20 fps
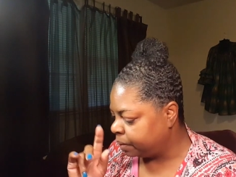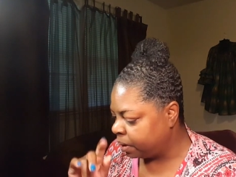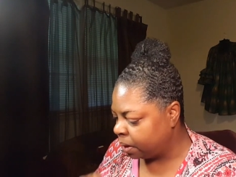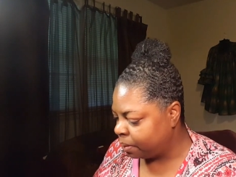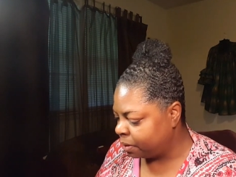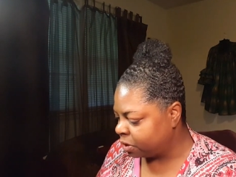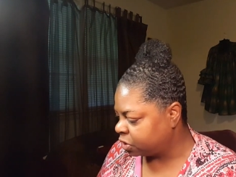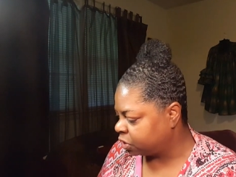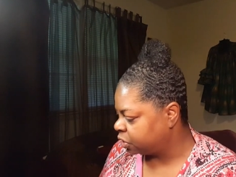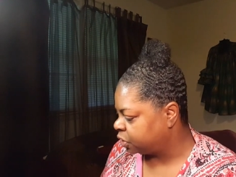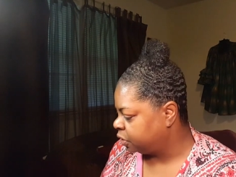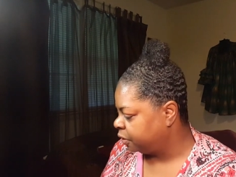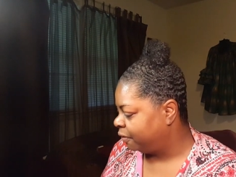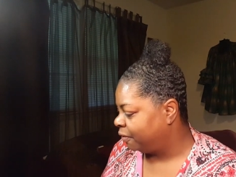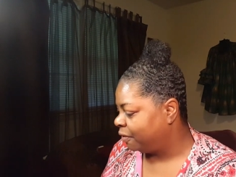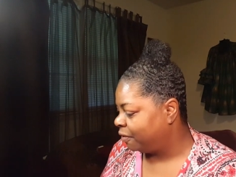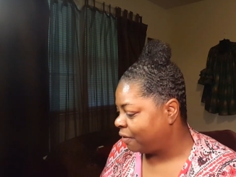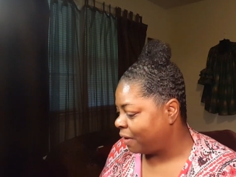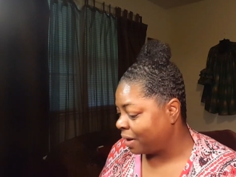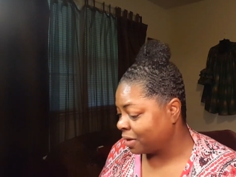me and Mr.
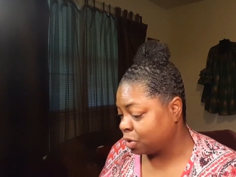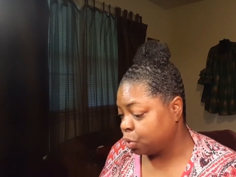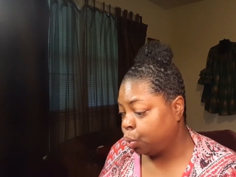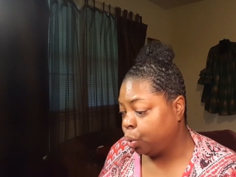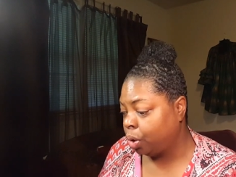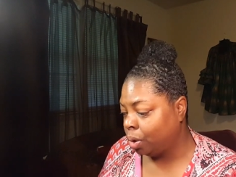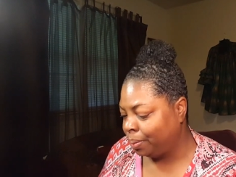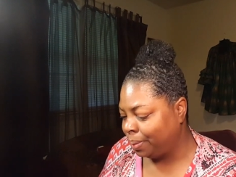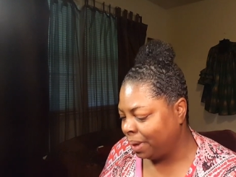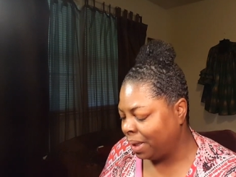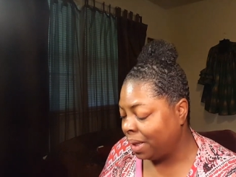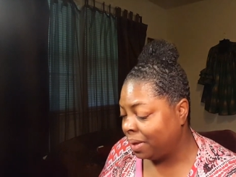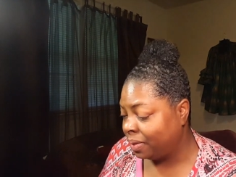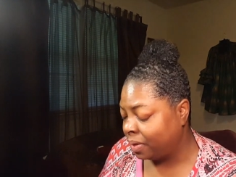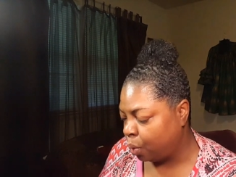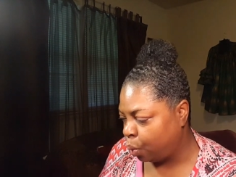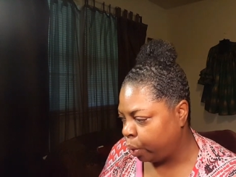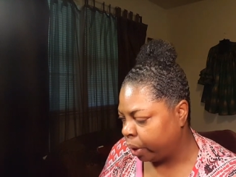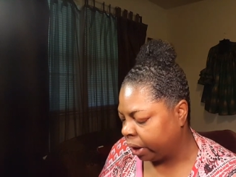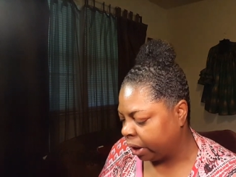Silver Fox will be
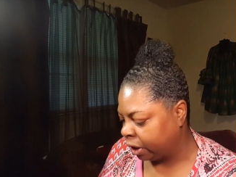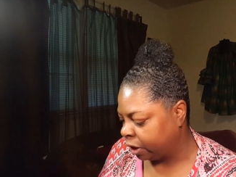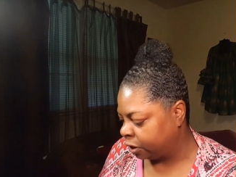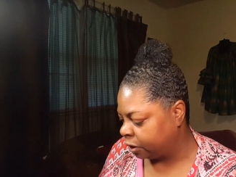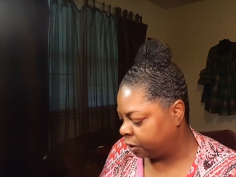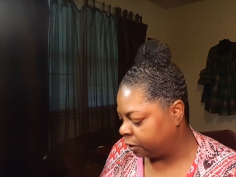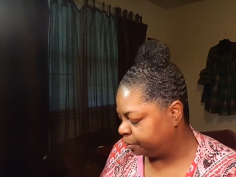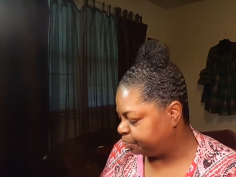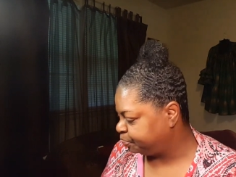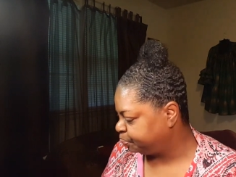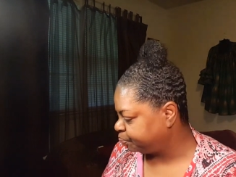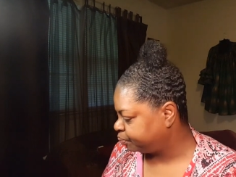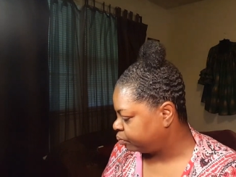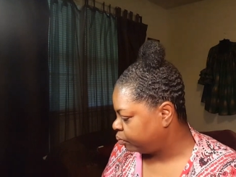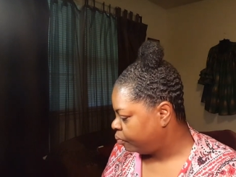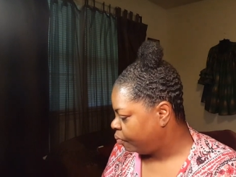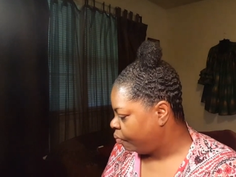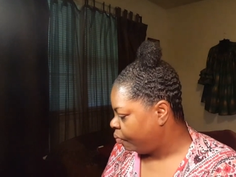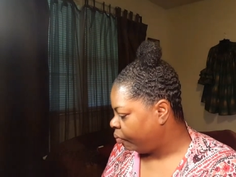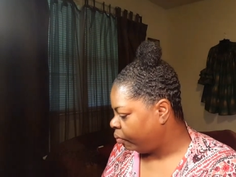in the wind
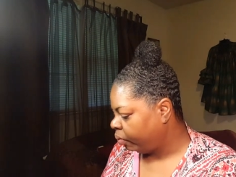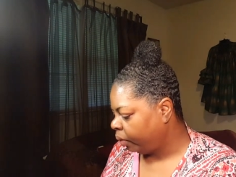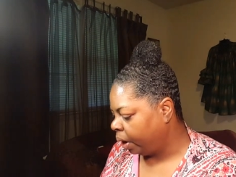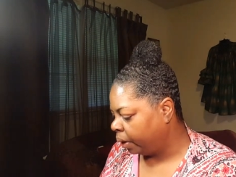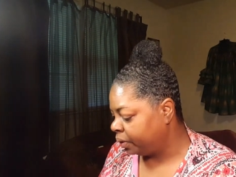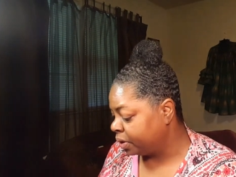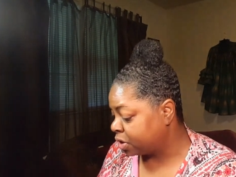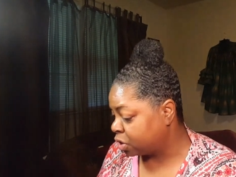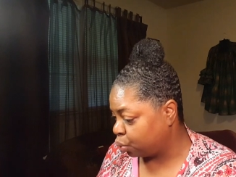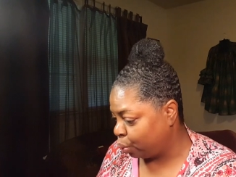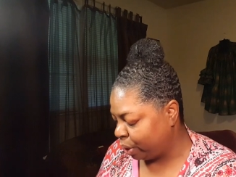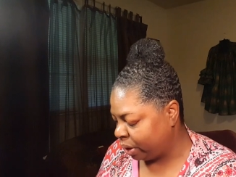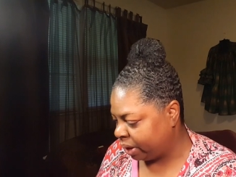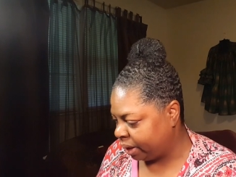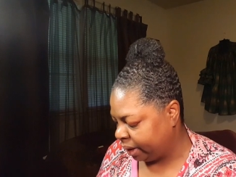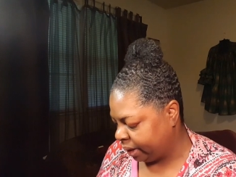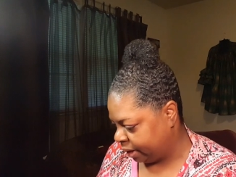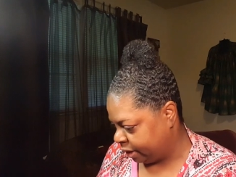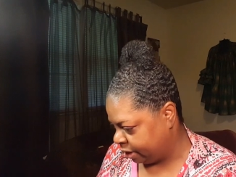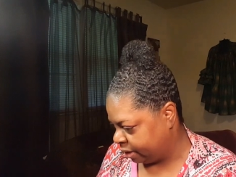this
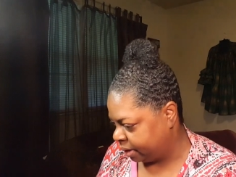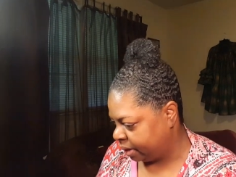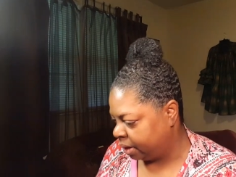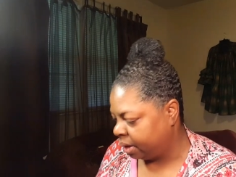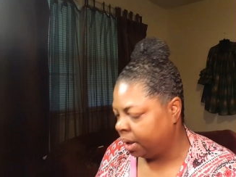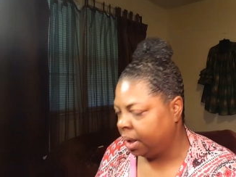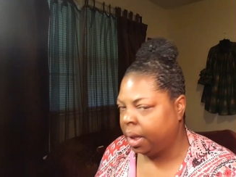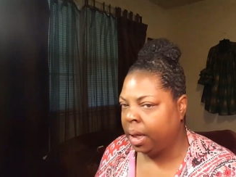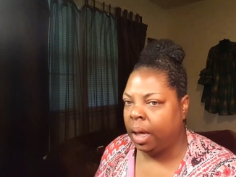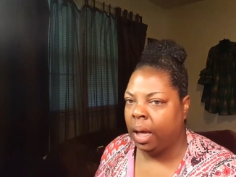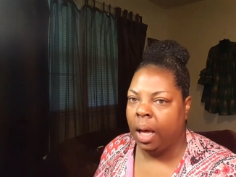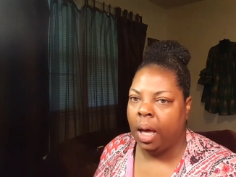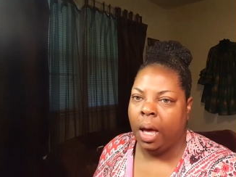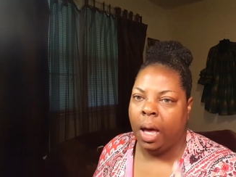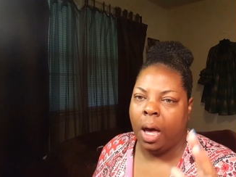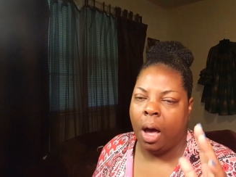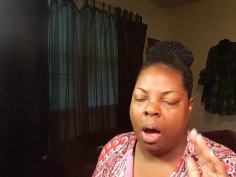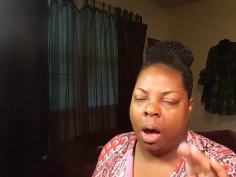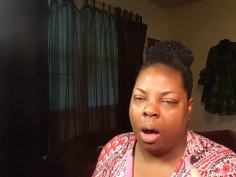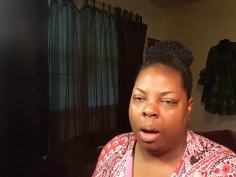weekend.
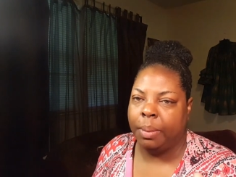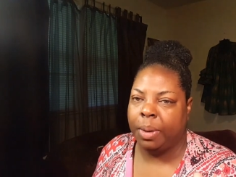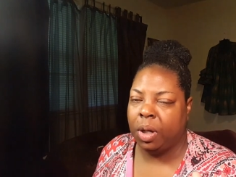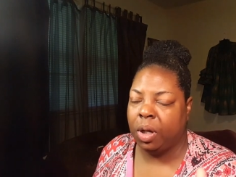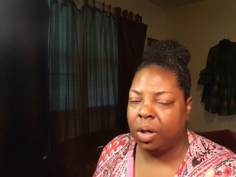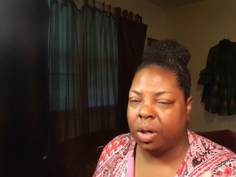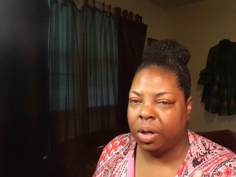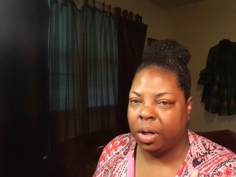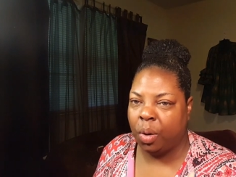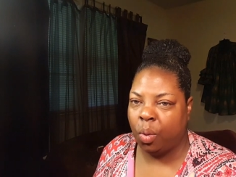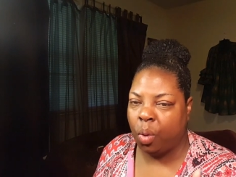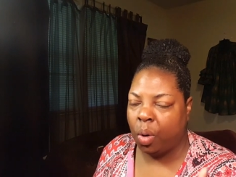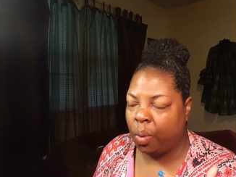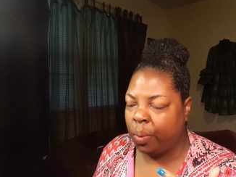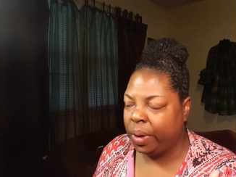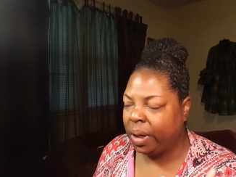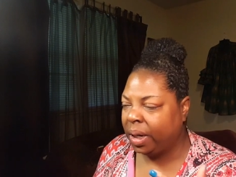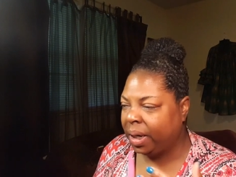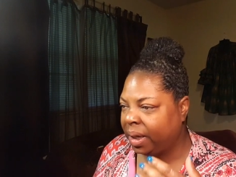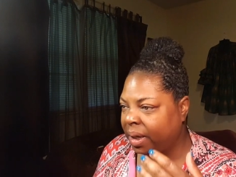Um, here where
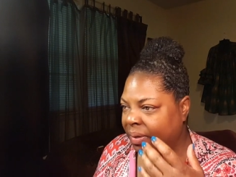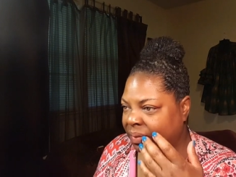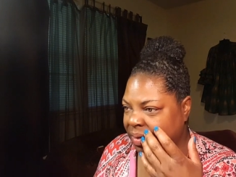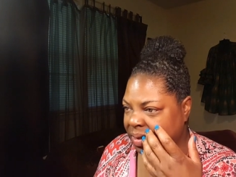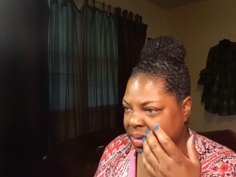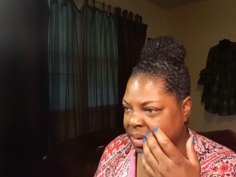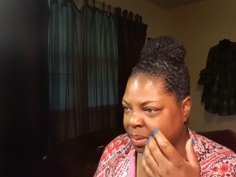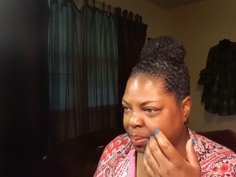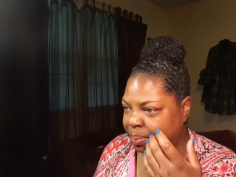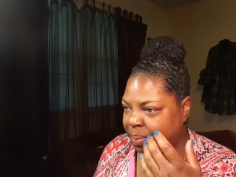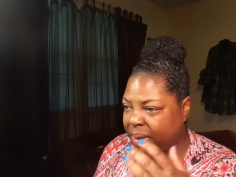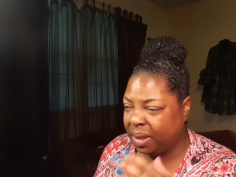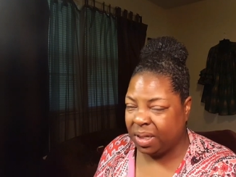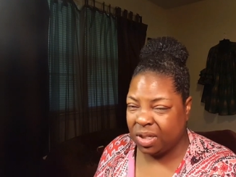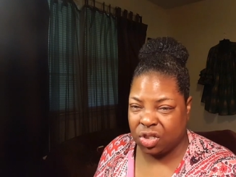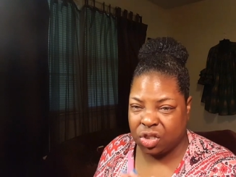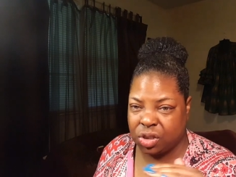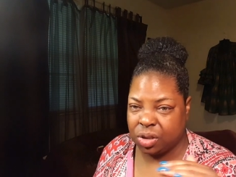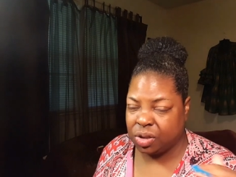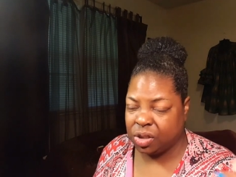we live is the
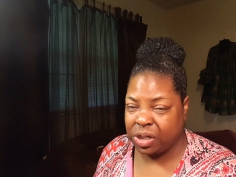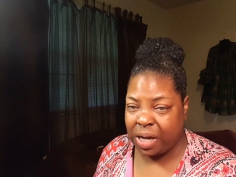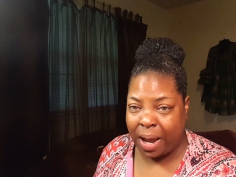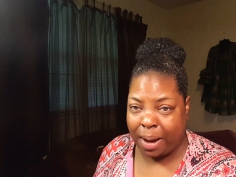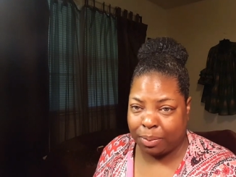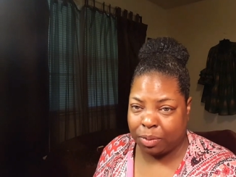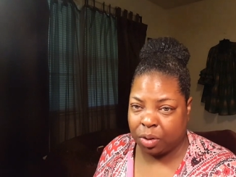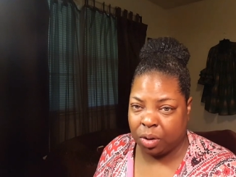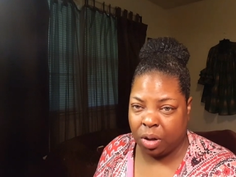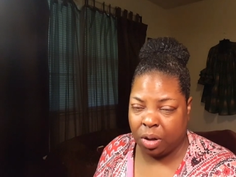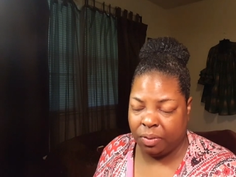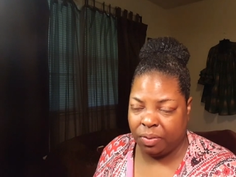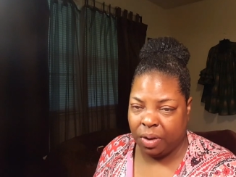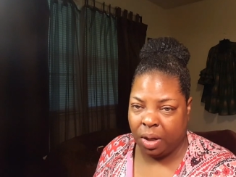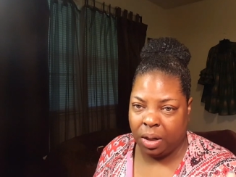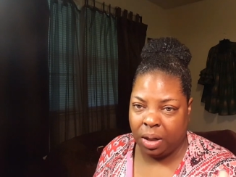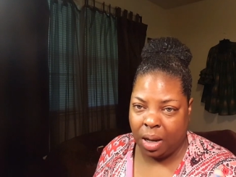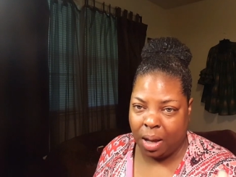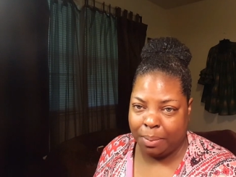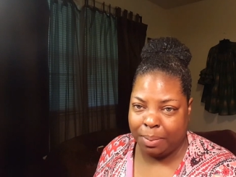biggest chapter of
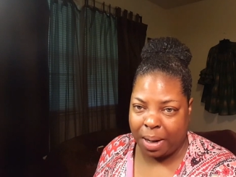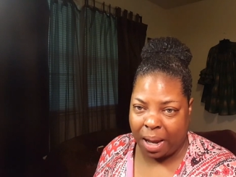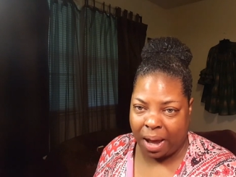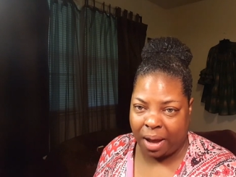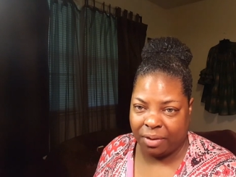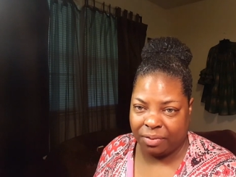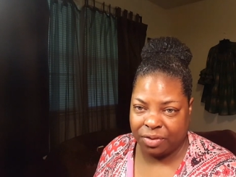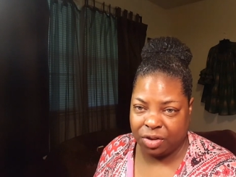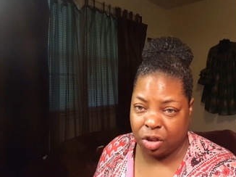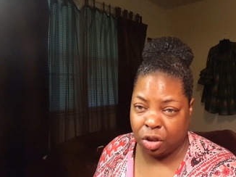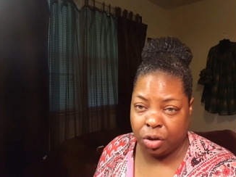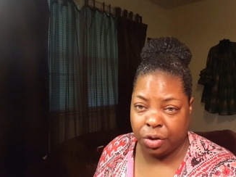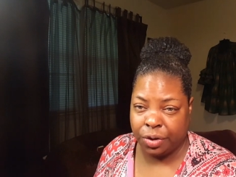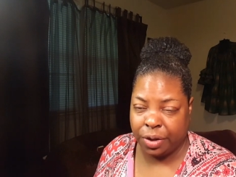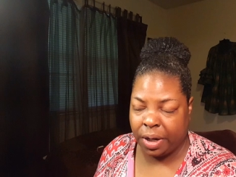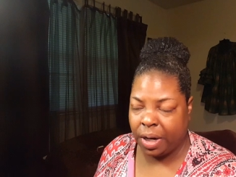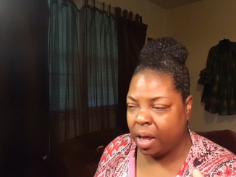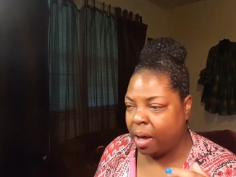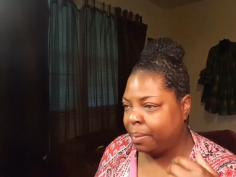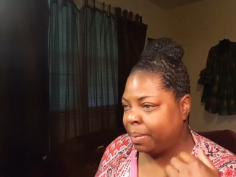alumni,
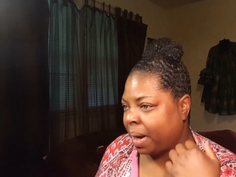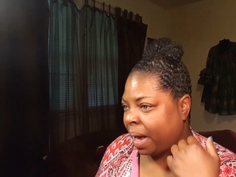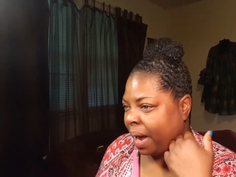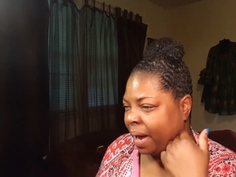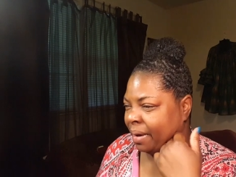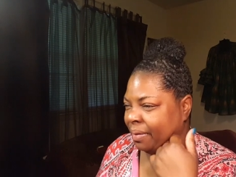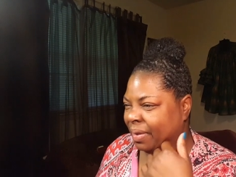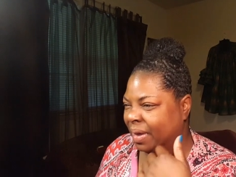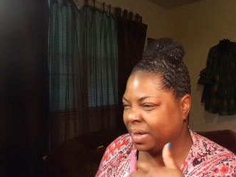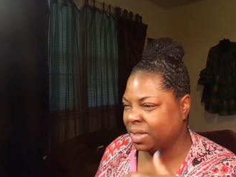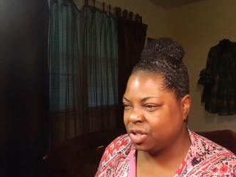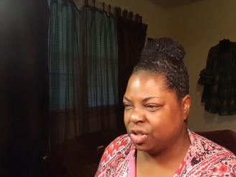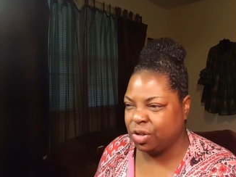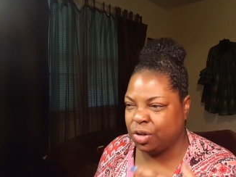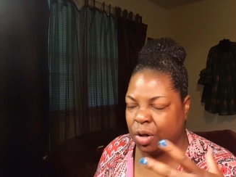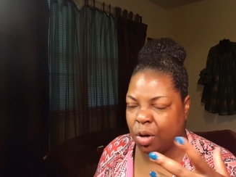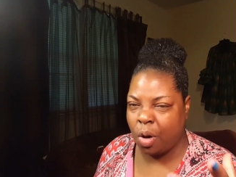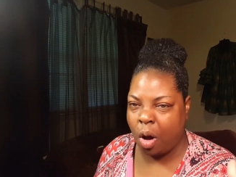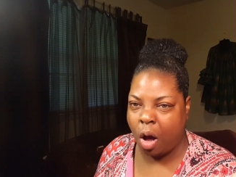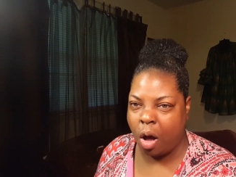Dillard alumni, and that's,
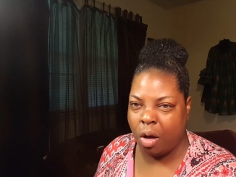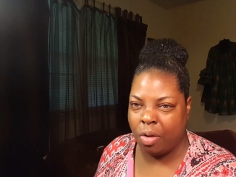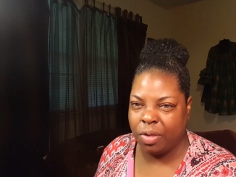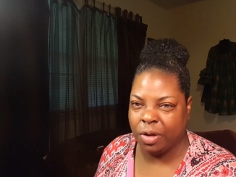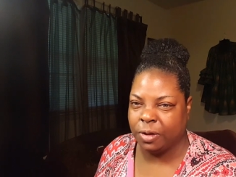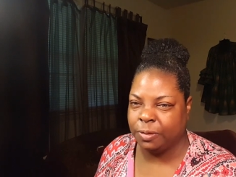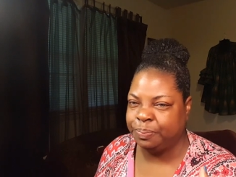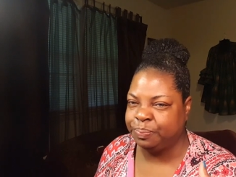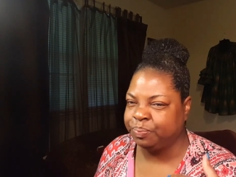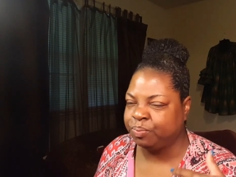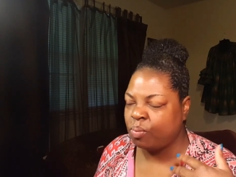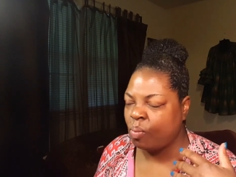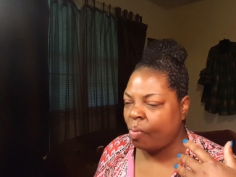you know, all the